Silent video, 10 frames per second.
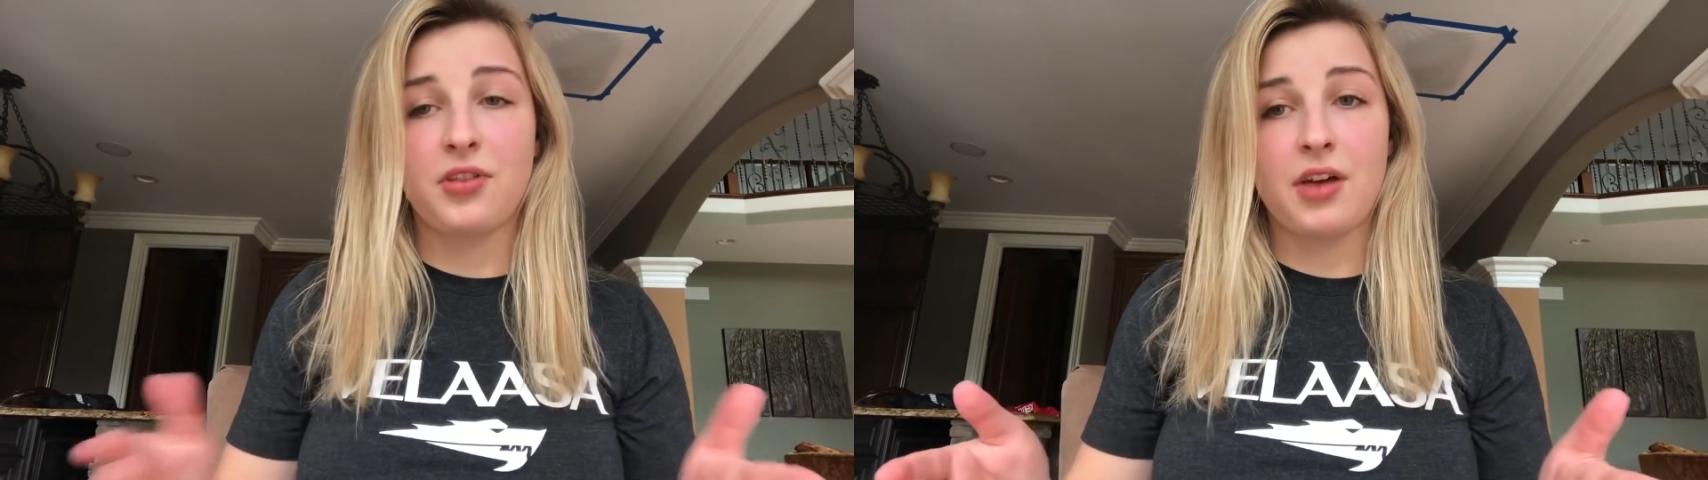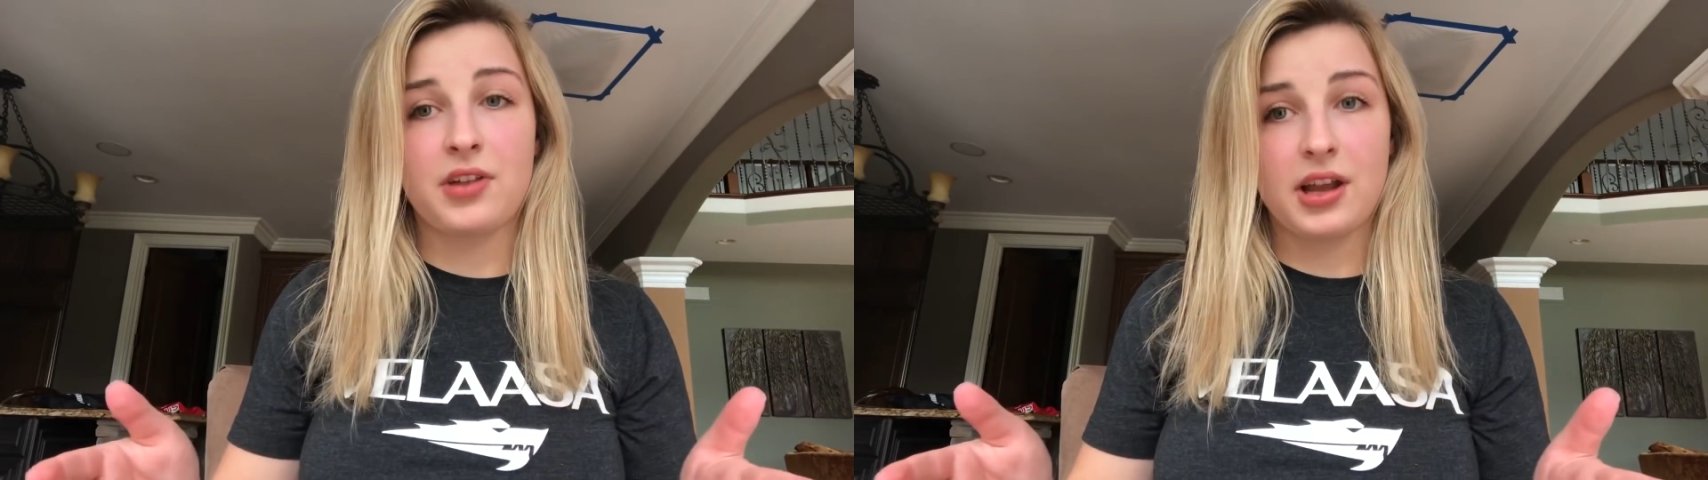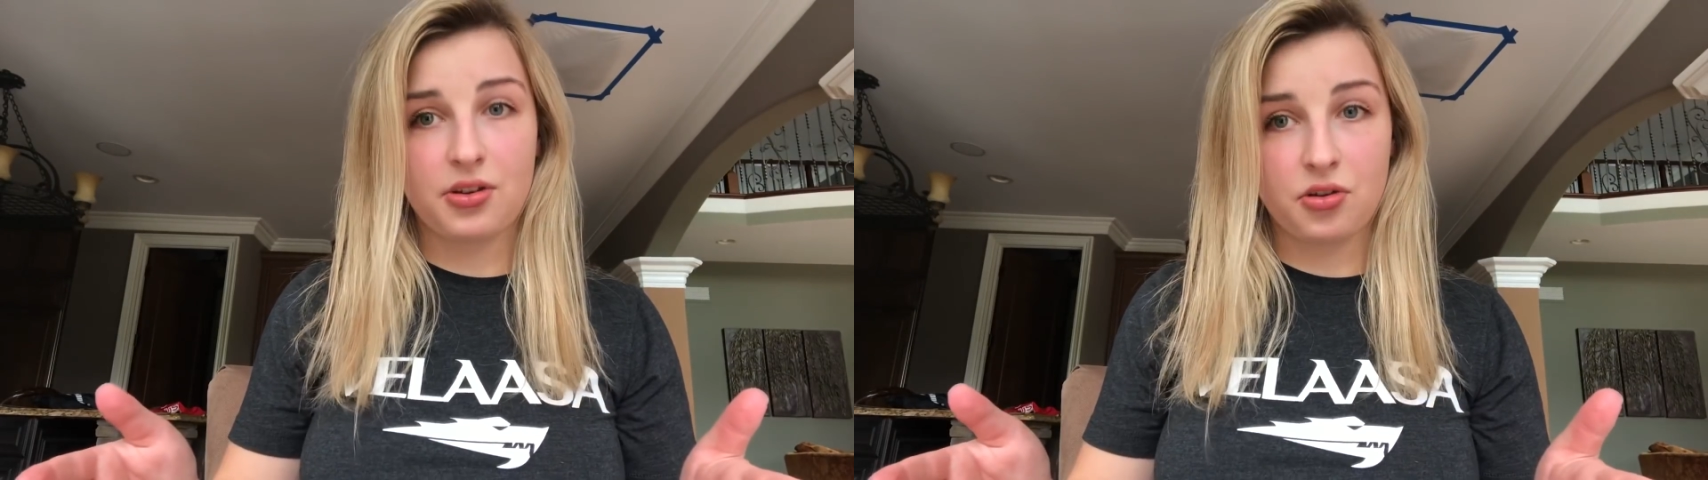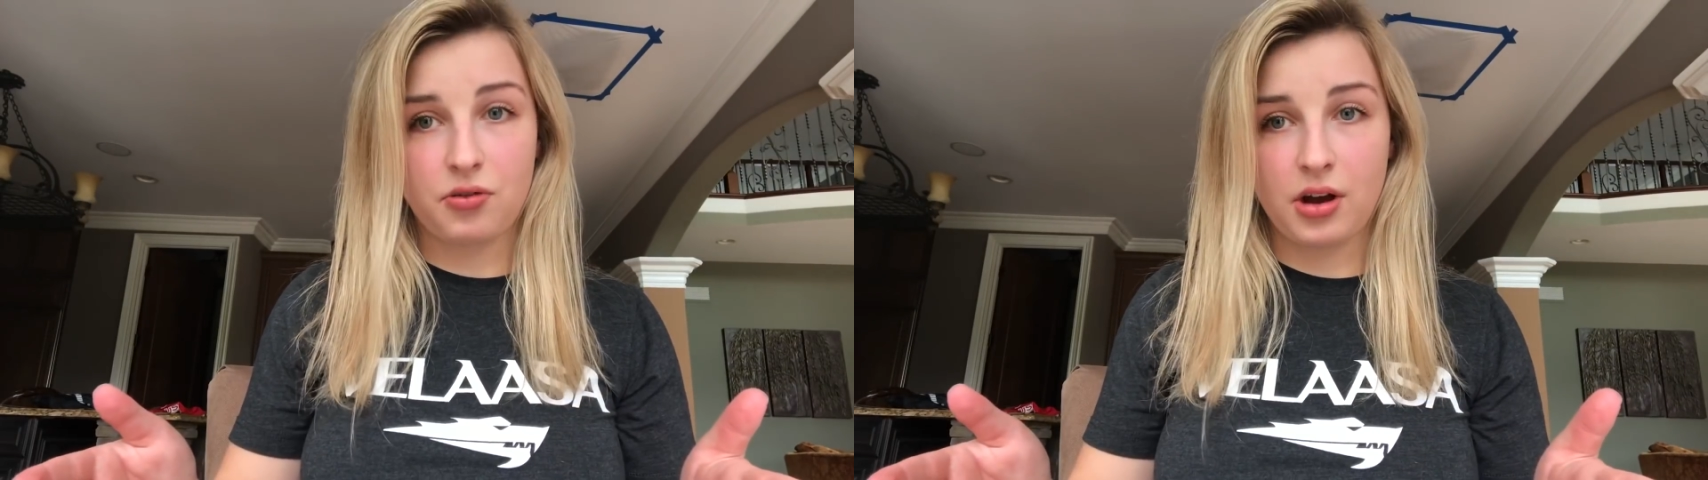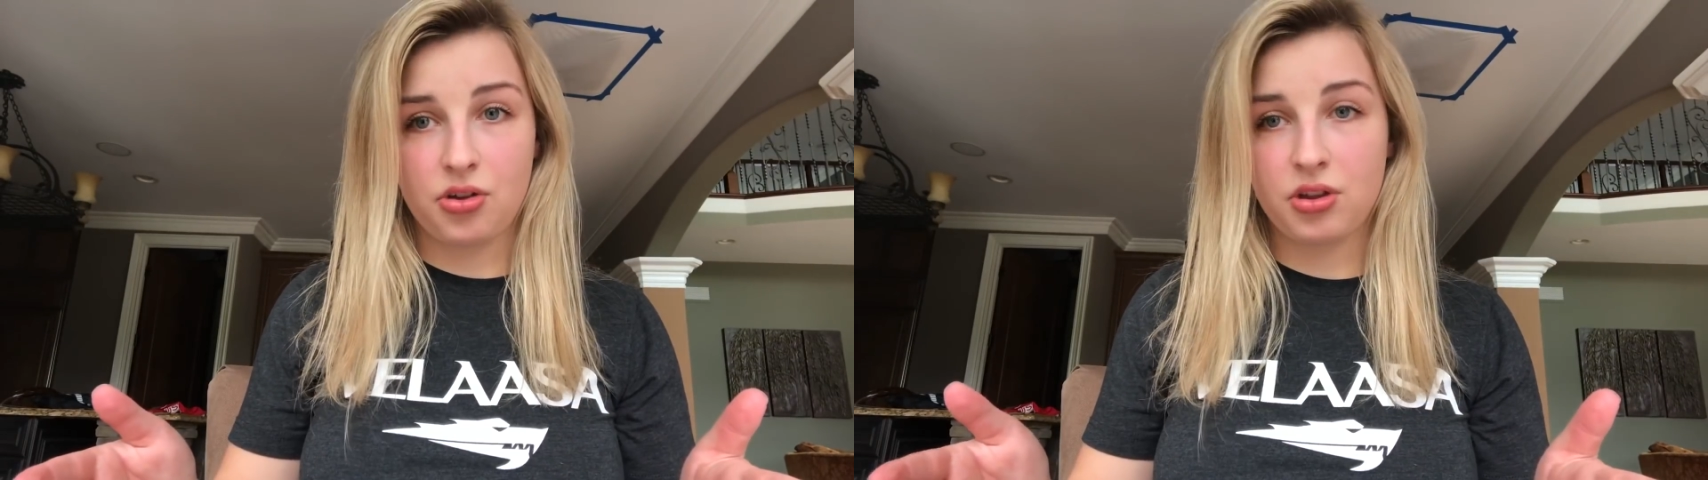you have any extra
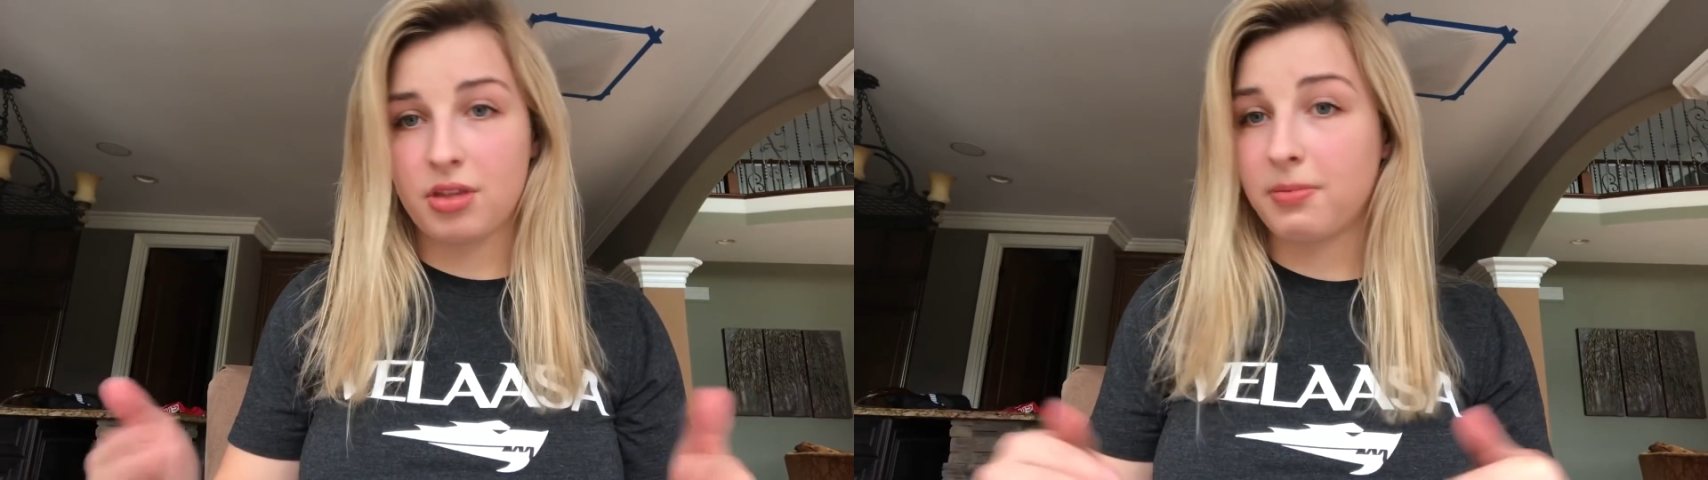questions,